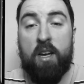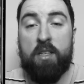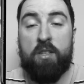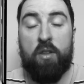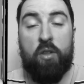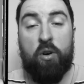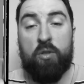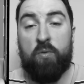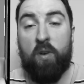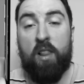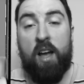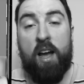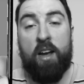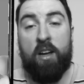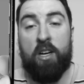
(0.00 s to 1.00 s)
to those
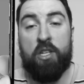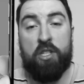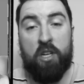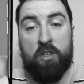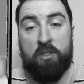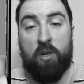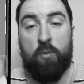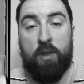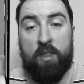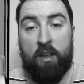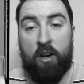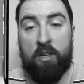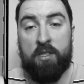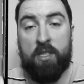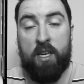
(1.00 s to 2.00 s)
relying on a shelter within
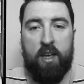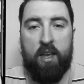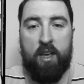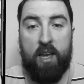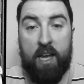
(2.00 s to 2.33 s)
our city.